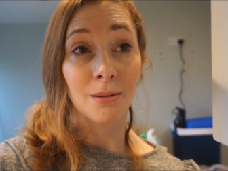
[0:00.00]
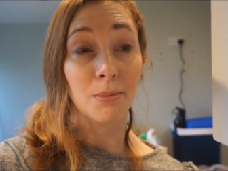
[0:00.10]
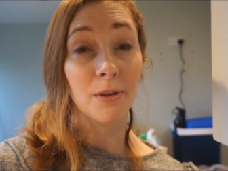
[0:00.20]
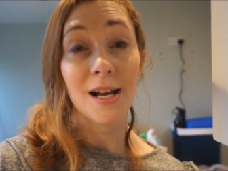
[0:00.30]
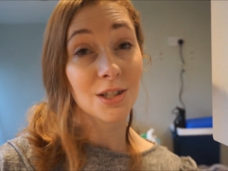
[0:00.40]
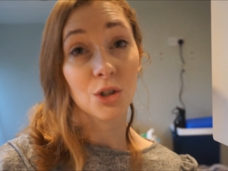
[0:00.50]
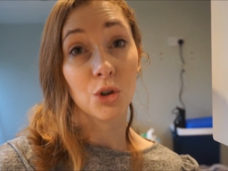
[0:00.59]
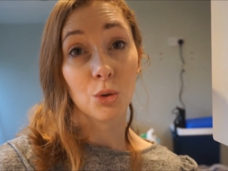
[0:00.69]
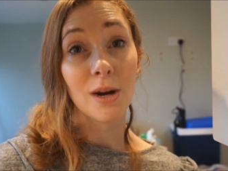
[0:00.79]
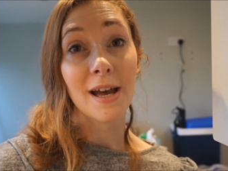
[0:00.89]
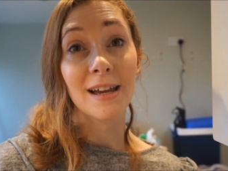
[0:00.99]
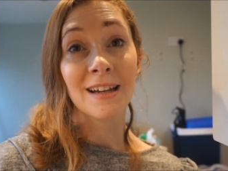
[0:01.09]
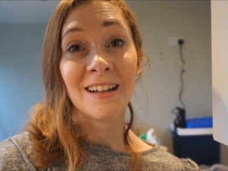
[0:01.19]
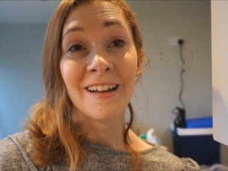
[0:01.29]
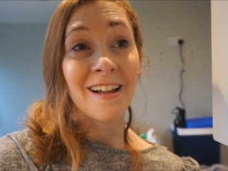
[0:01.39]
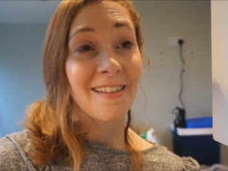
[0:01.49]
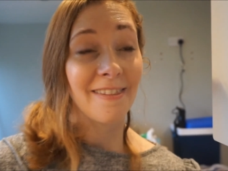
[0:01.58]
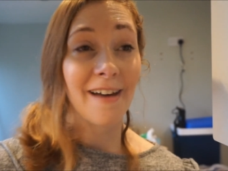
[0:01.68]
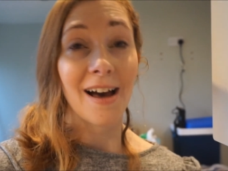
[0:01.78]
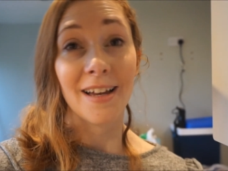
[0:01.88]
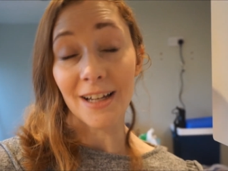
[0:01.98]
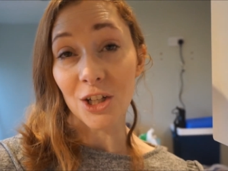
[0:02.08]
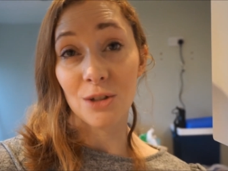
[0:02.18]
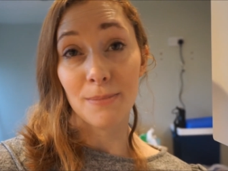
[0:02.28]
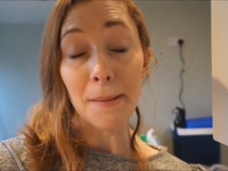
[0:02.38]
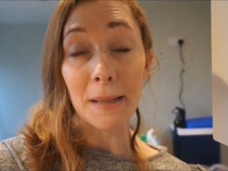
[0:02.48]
but that's not the way that it should be.